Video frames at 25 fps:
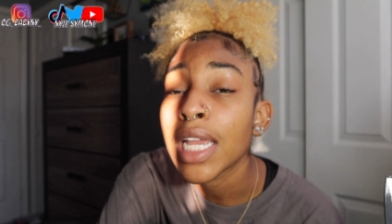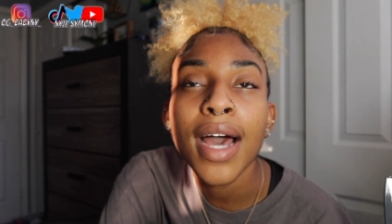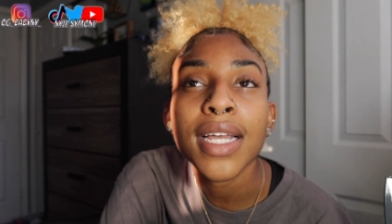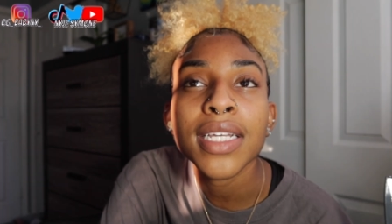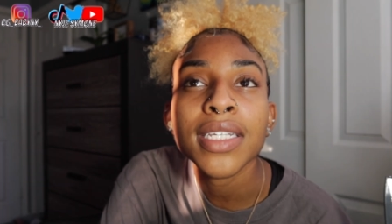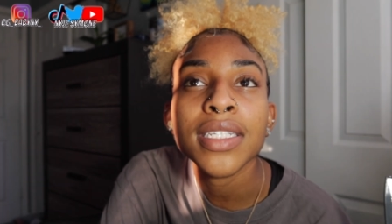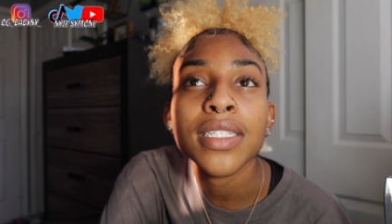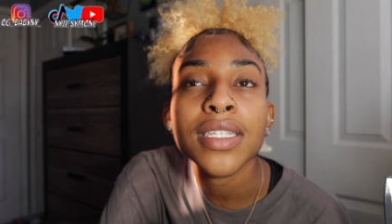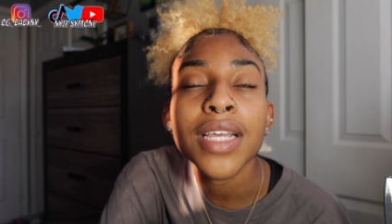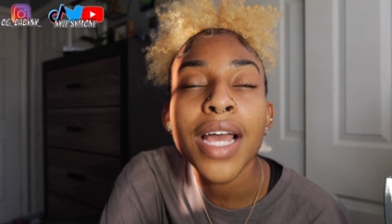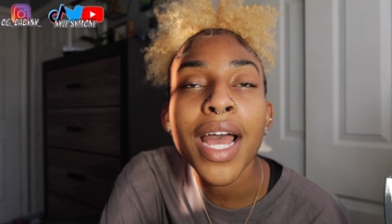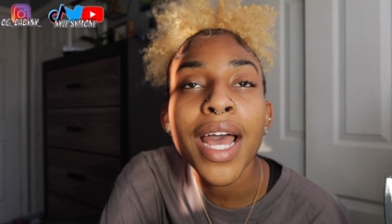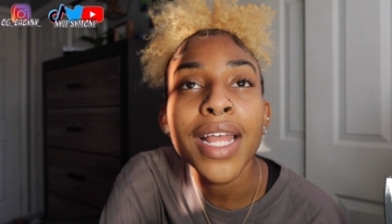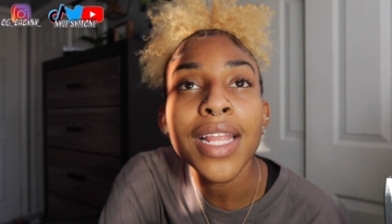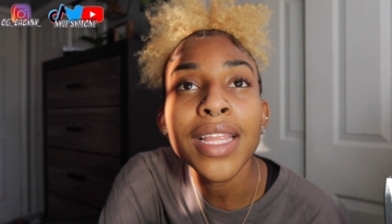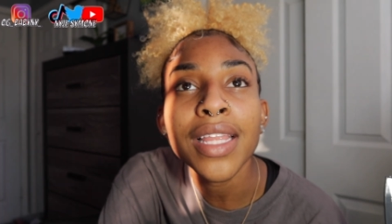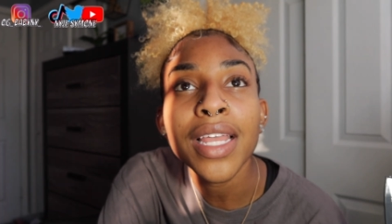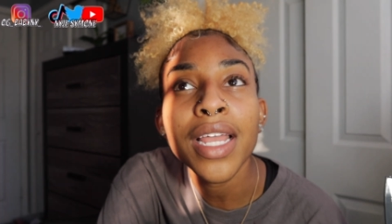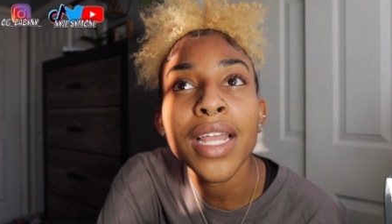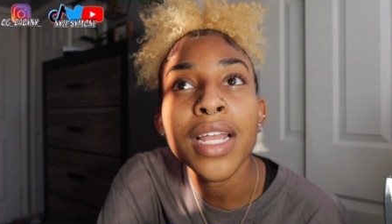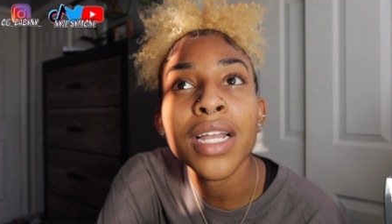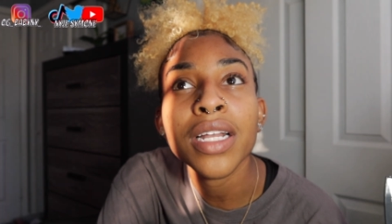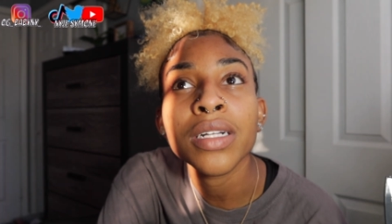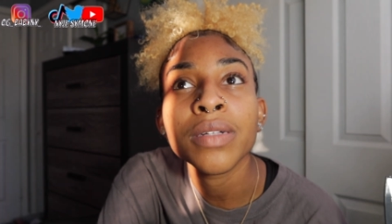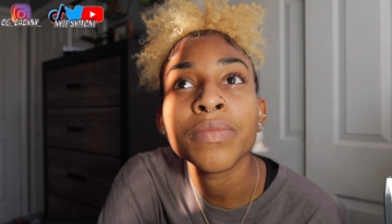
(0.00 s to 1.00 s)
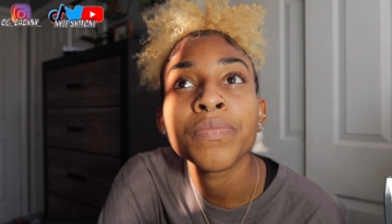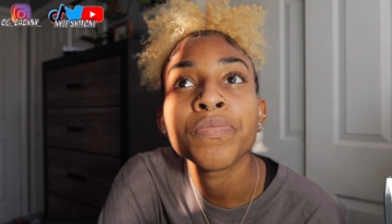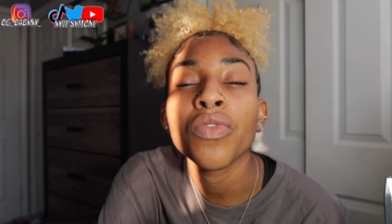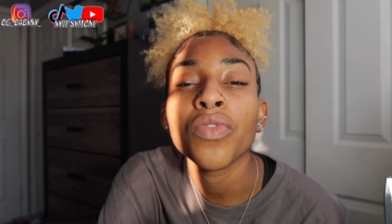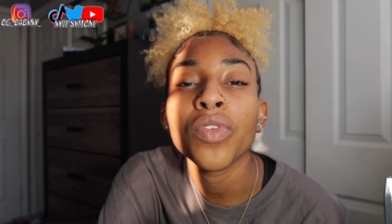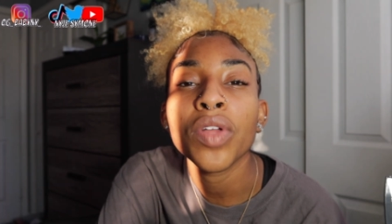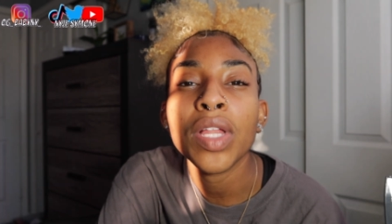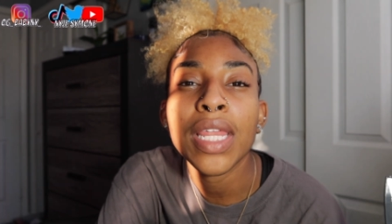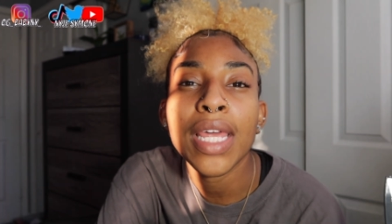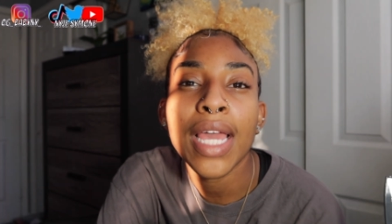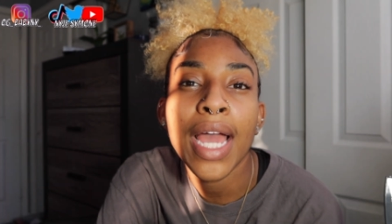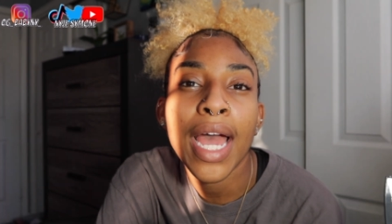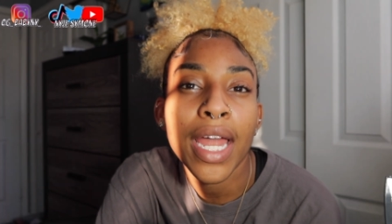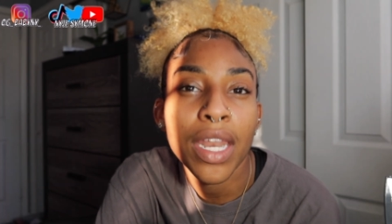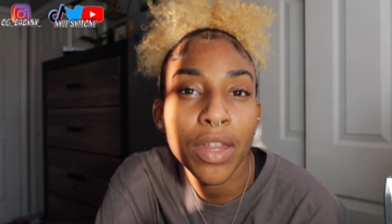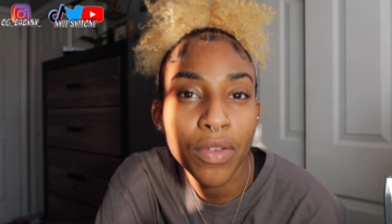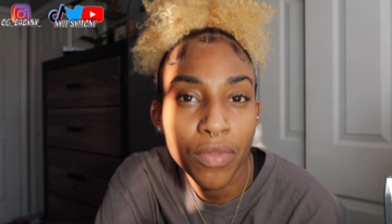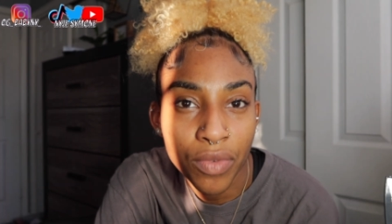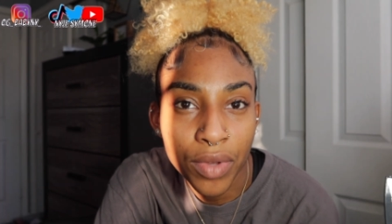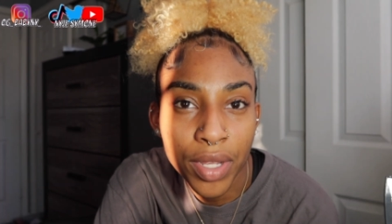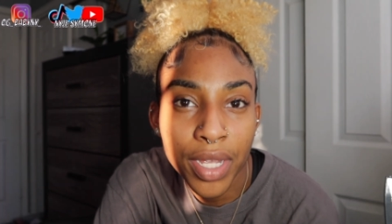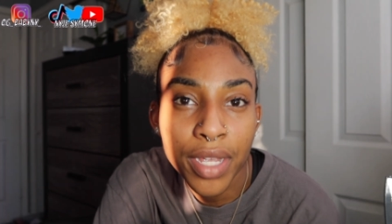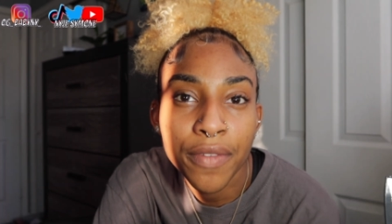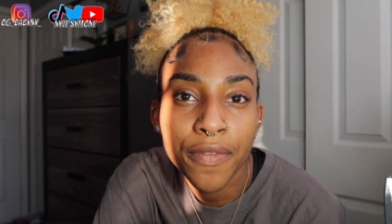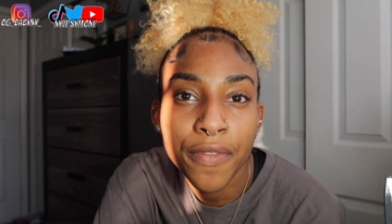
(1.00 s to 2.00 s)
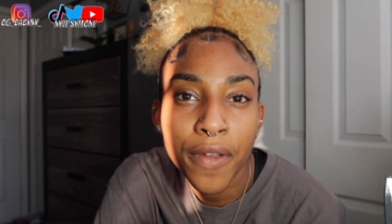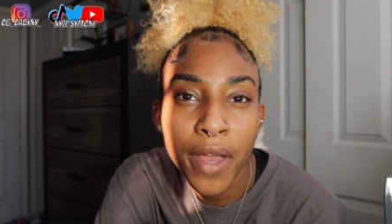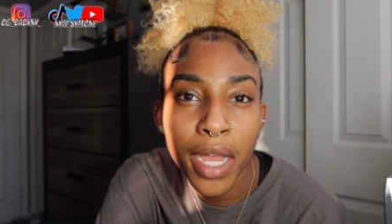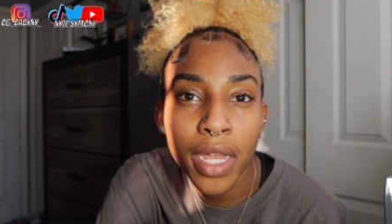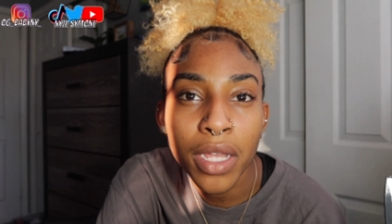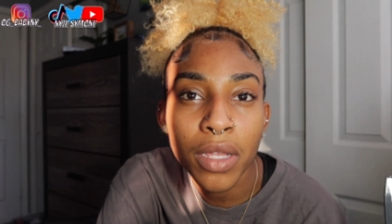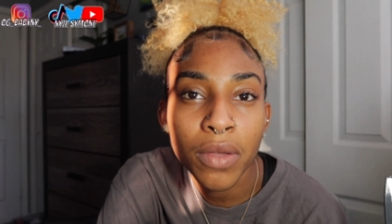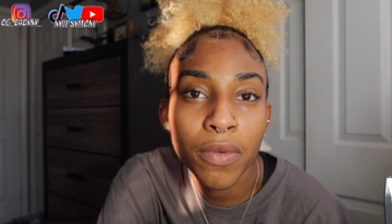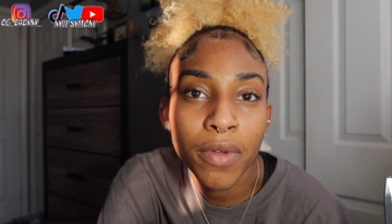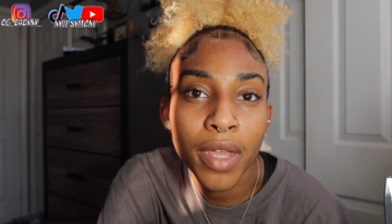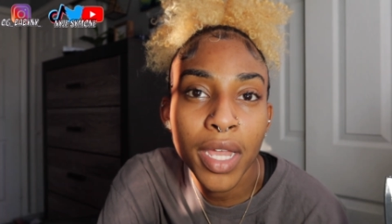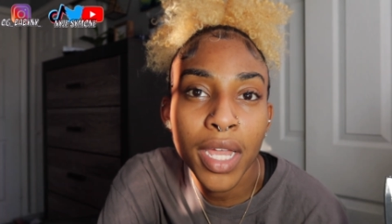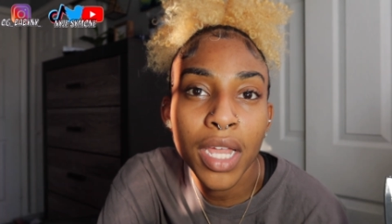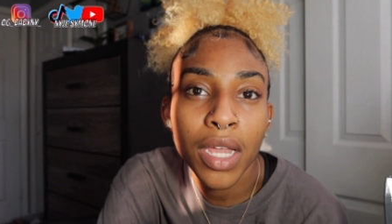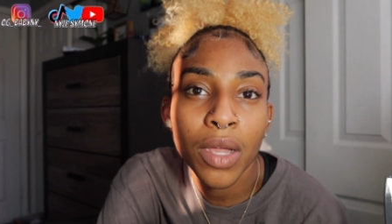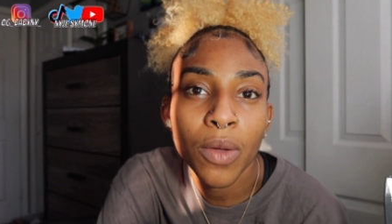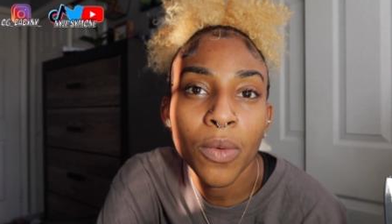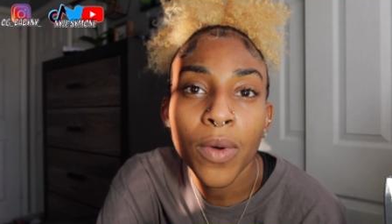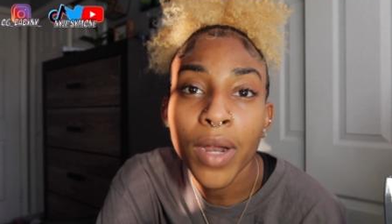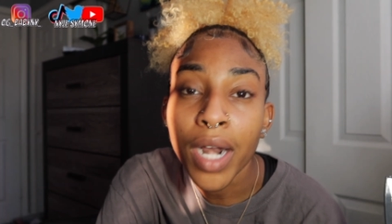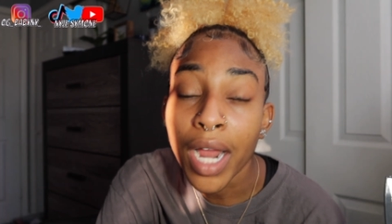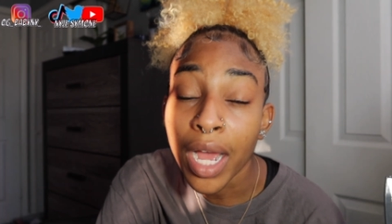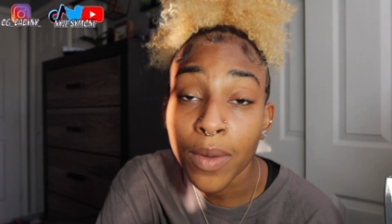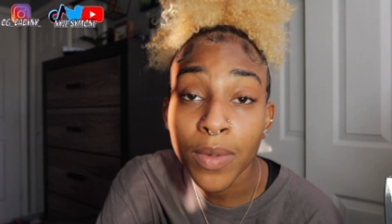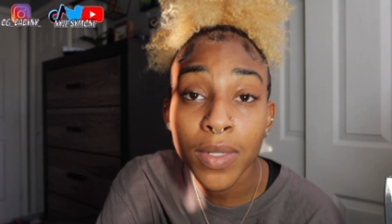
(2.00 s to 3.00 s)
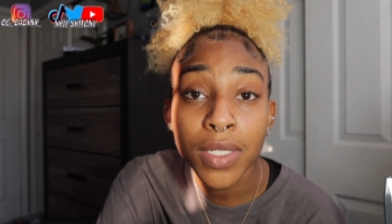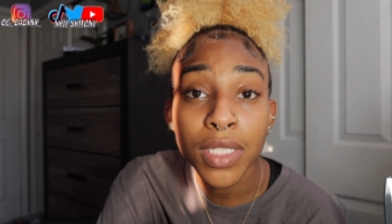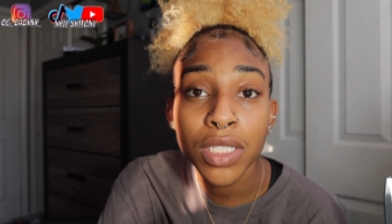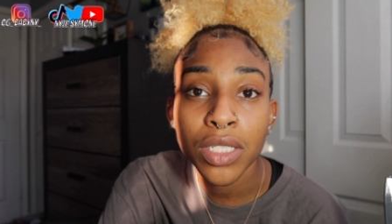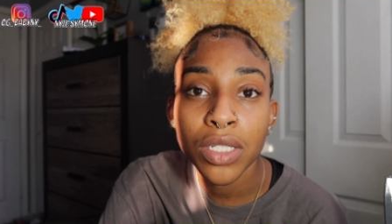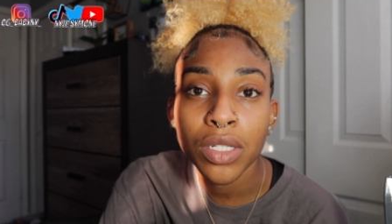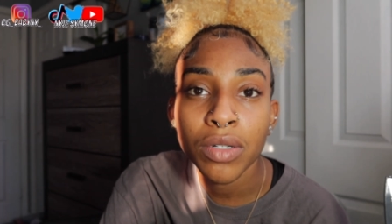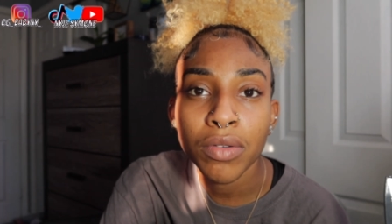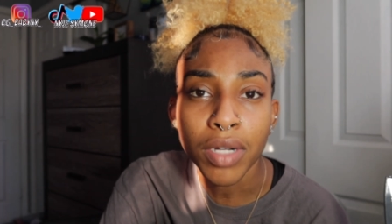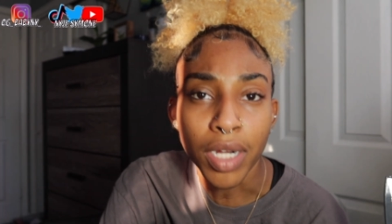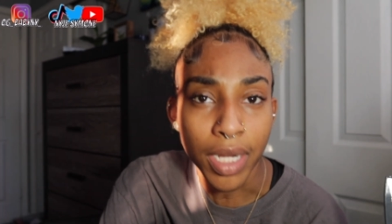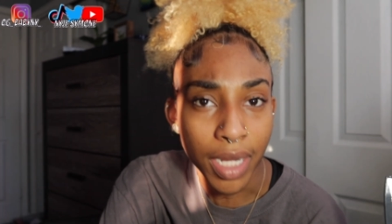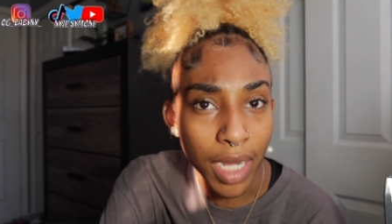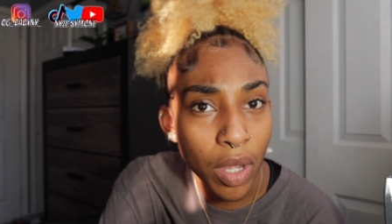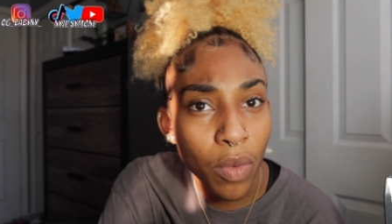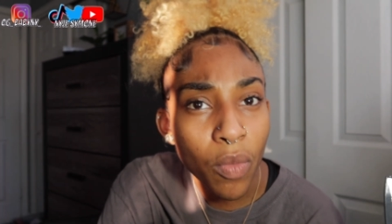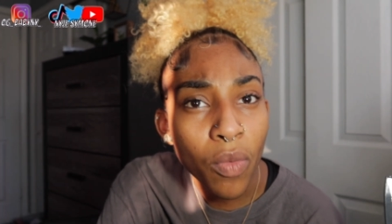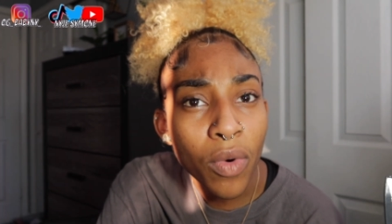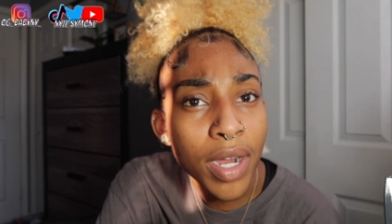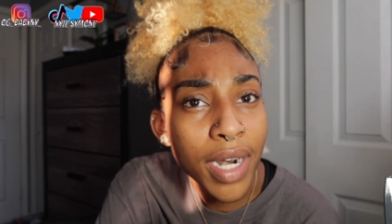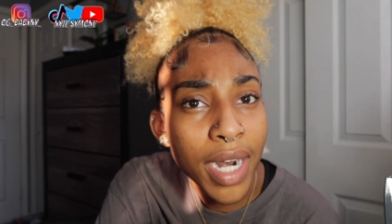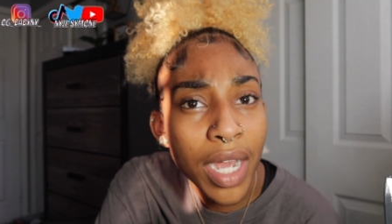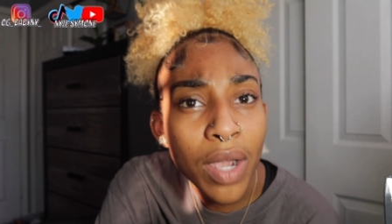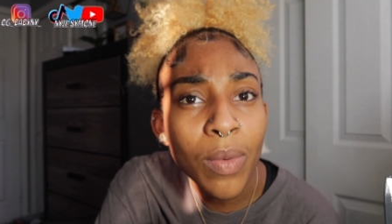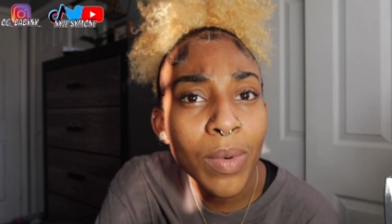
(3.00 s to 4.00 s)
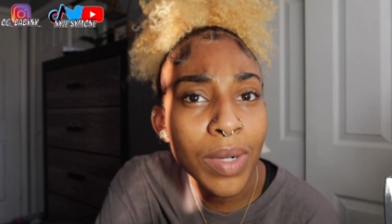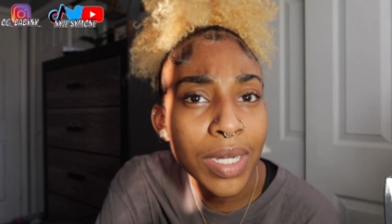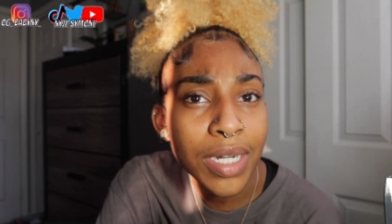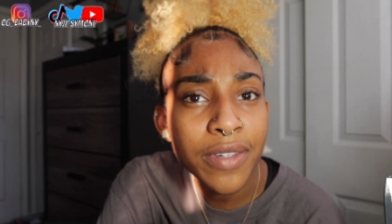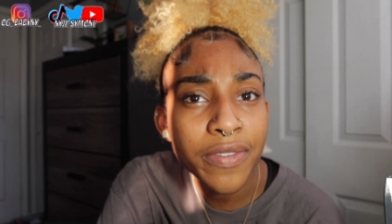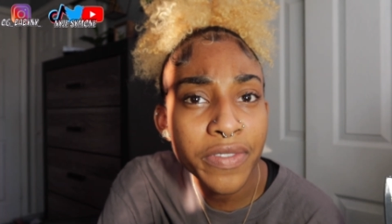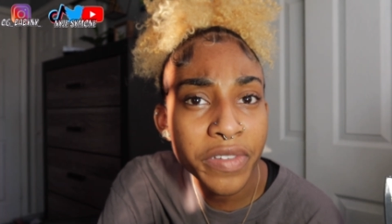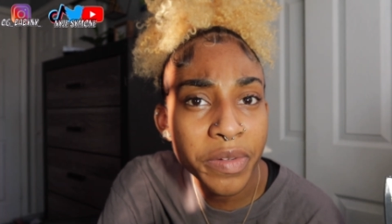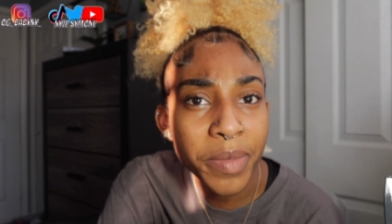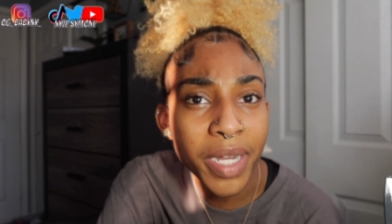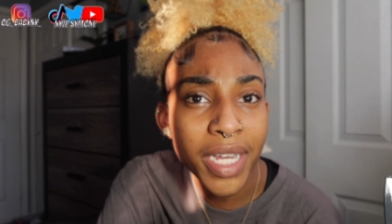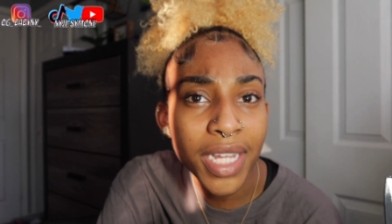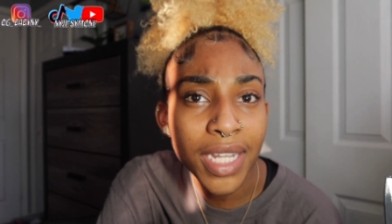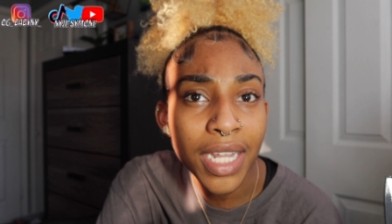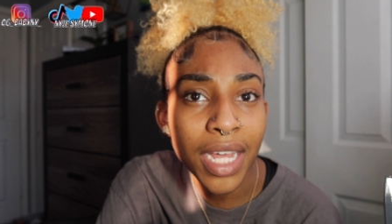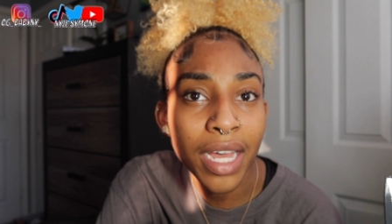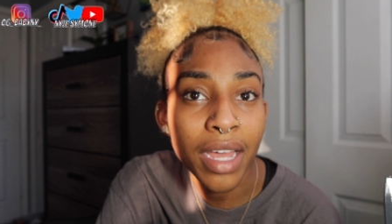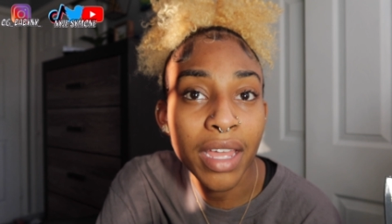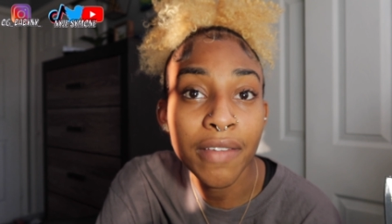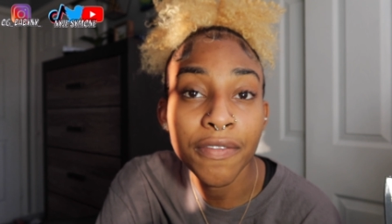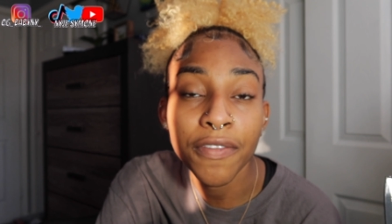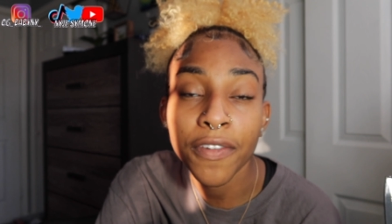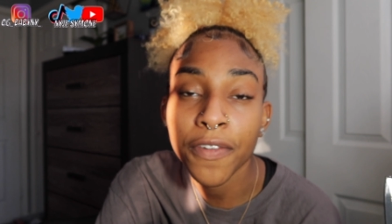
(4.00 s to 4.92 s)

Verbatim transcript: I sat there and really had to reevaluate what I was doing and what I wanted for my life.